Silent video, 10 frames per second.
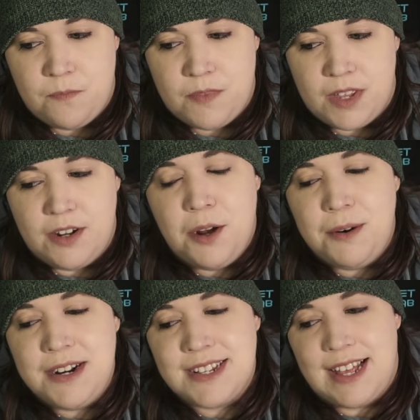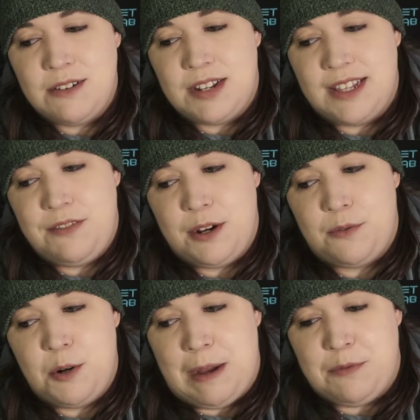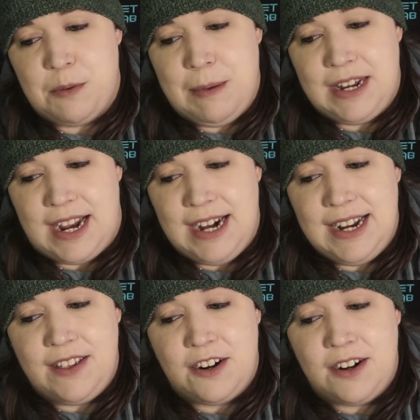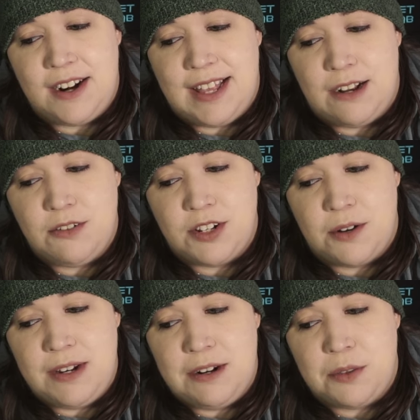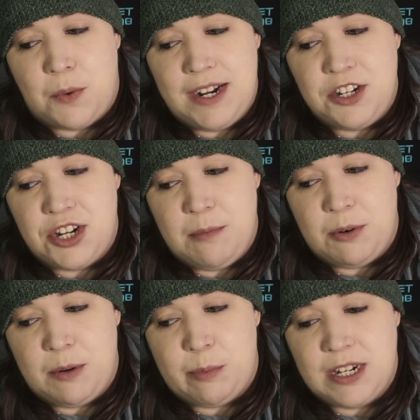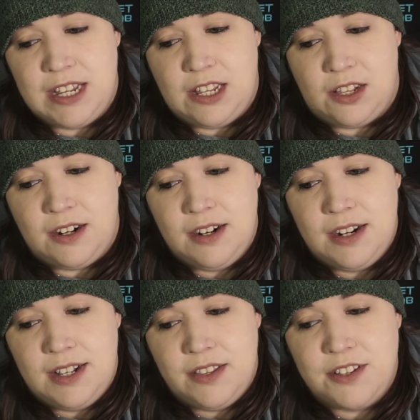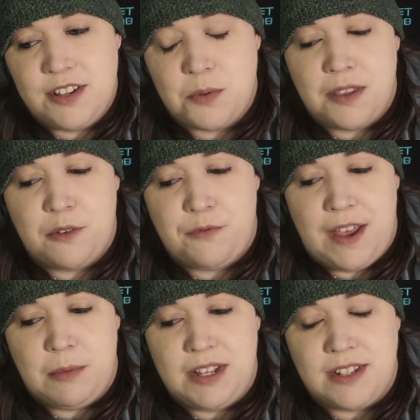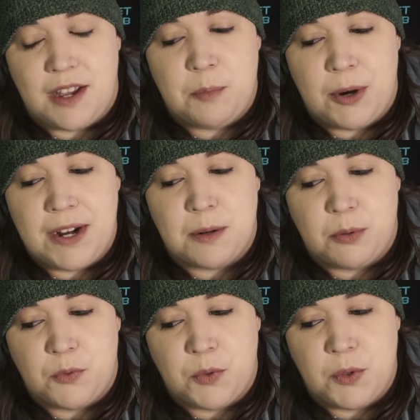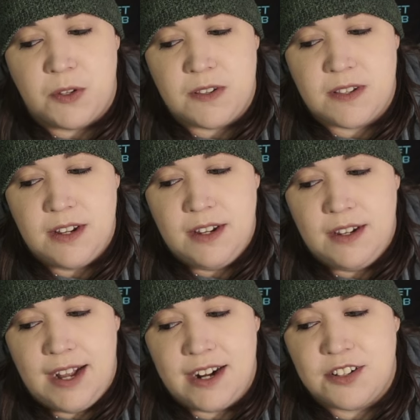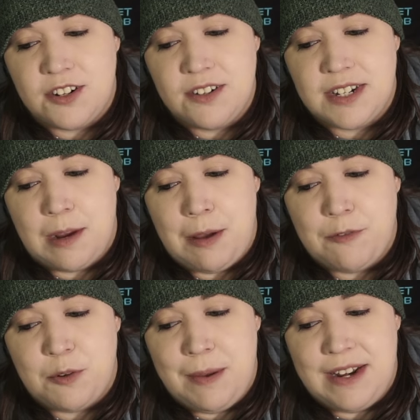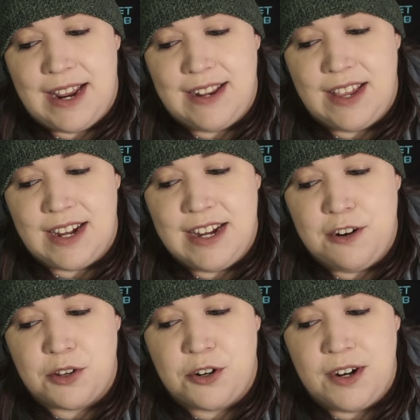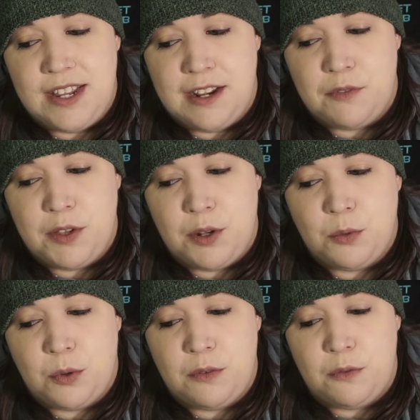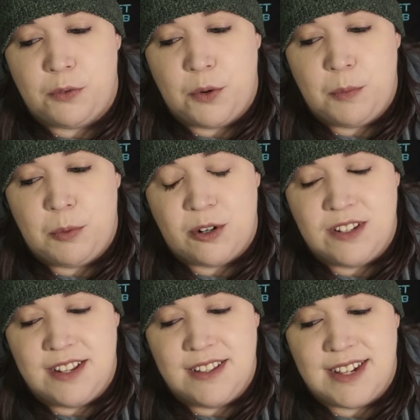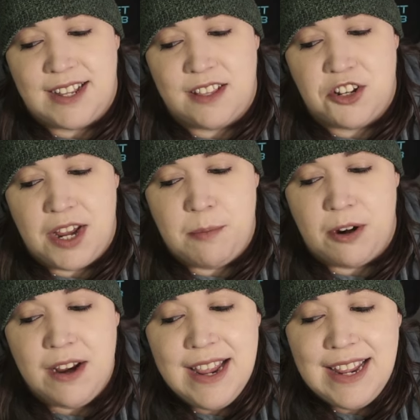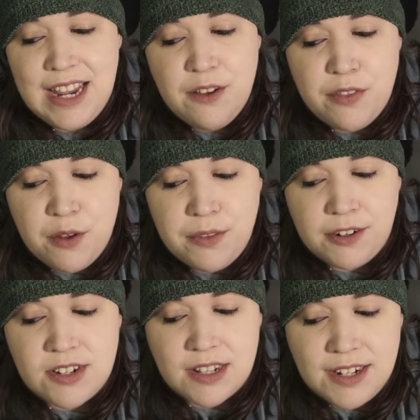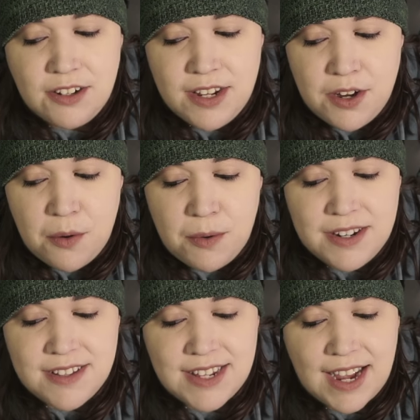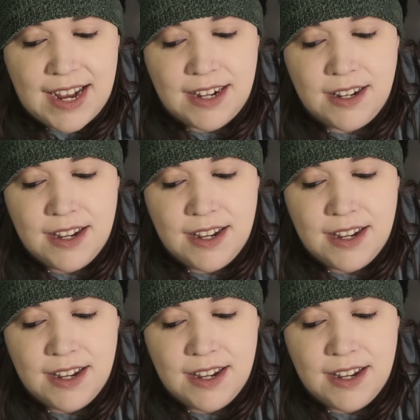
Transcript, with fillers: No one is allowed to leave their room after midnight, and they are not allowed to go near the White Chamber in particular. This is one of the family's unbreakable rules. At a certain time after midnight, they can hear the creaking of the old wooden floorboards inside the chamber, even though there's clearly no one inside.